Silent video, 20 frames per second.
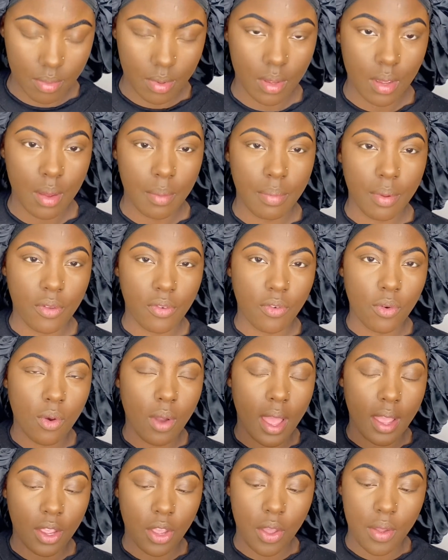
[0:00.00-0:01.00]
before I
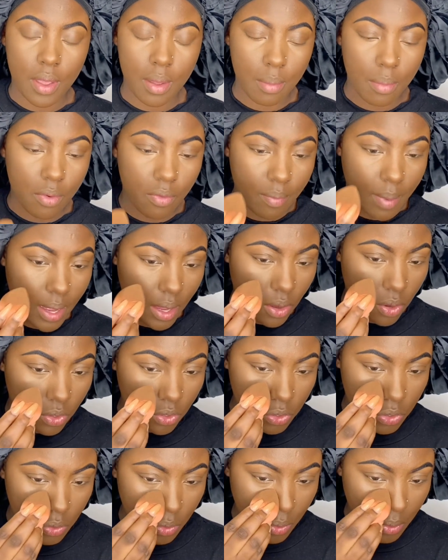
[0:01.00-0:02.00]
go in with my
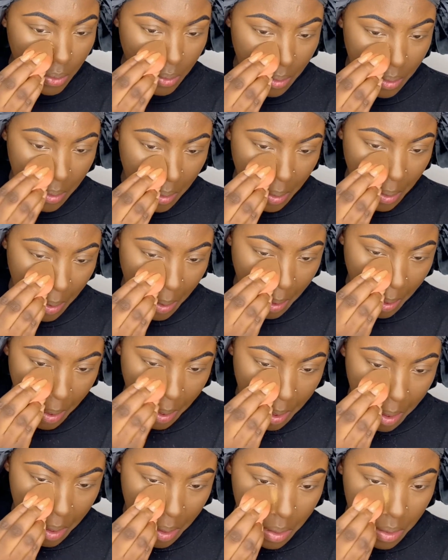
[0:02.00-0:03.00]
contour.
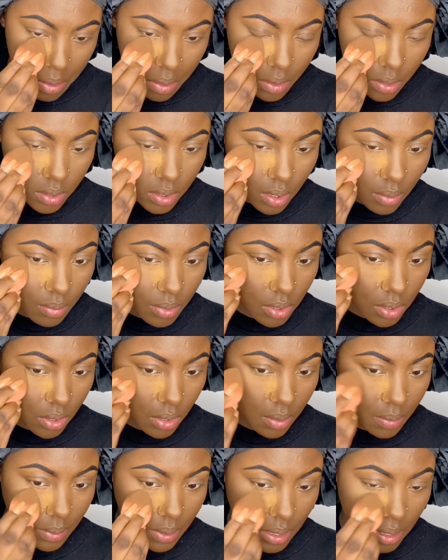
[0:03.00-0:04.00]
So I'm just going to
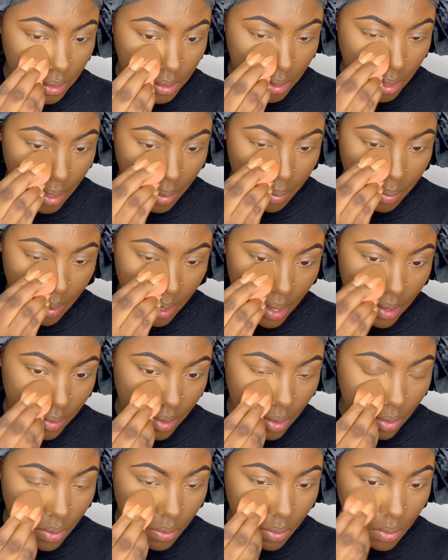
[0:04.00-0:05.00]
begin to apply that
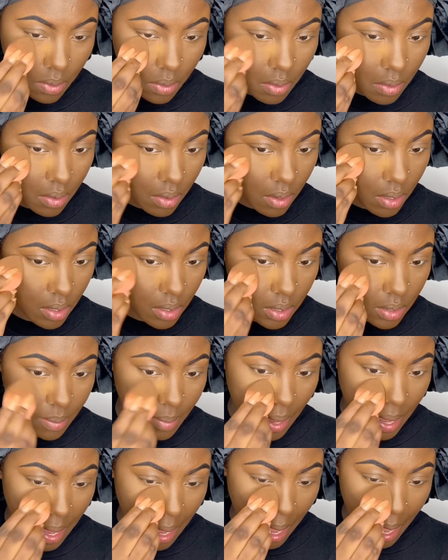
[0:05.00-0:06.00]
under my
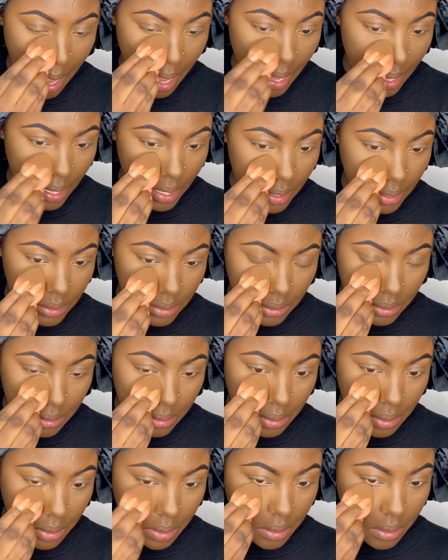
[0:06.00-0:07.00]
eyes
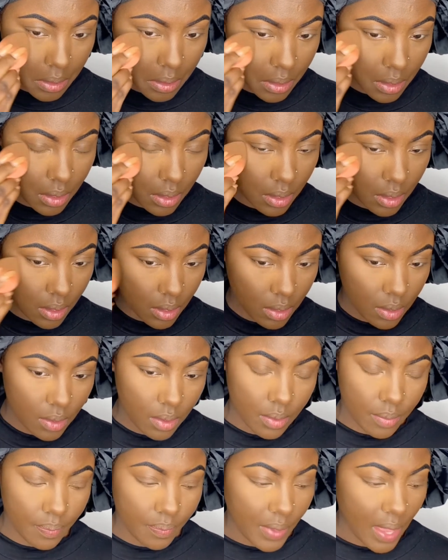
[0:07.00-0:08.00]

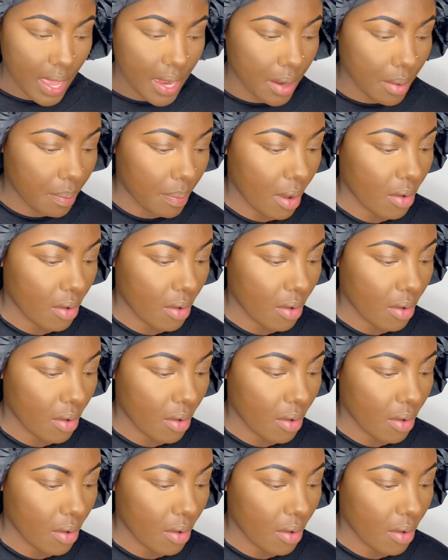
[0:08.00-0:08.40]
and above